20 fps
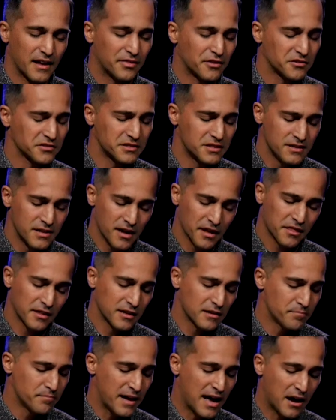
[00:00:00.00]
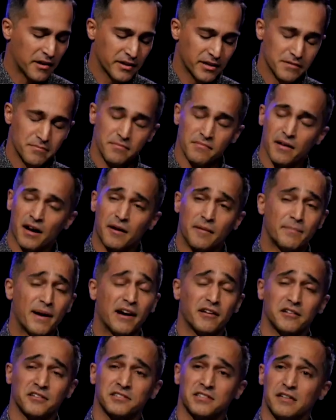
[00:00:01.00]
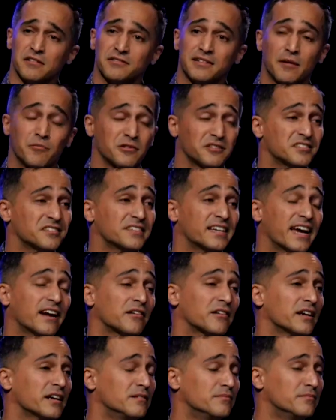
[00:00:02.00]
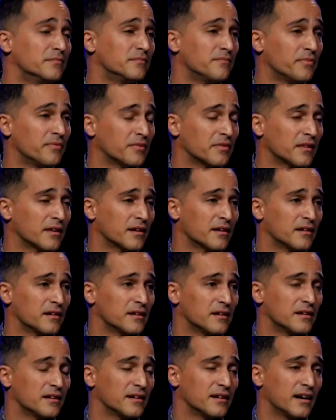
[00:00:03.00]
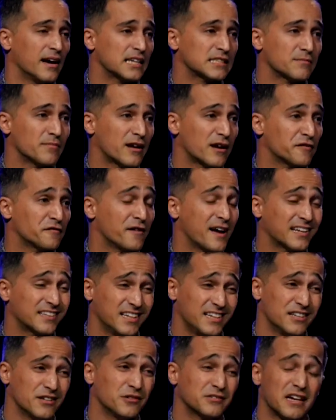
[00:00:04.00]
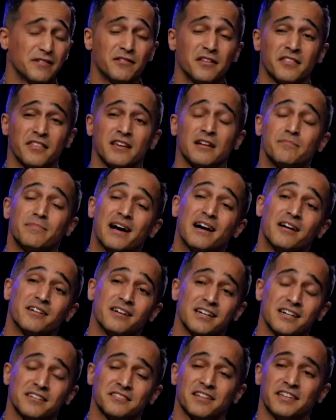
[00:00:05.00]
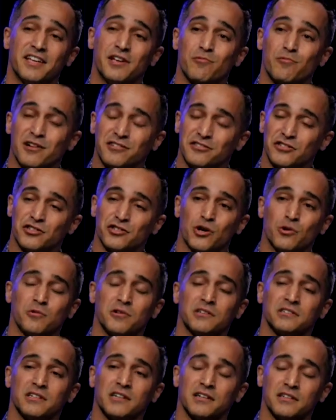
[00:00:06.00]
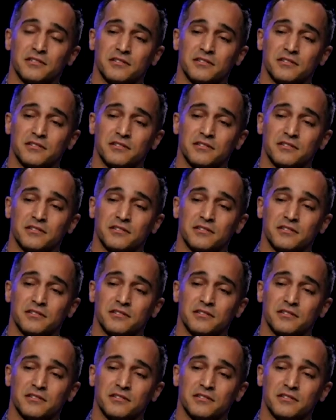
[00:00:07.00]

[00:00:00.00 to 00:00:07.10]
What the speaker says: there's nothing about him, about ourselves, that would scare him. As a matter of fact, he knows everything about us and he runs towards us.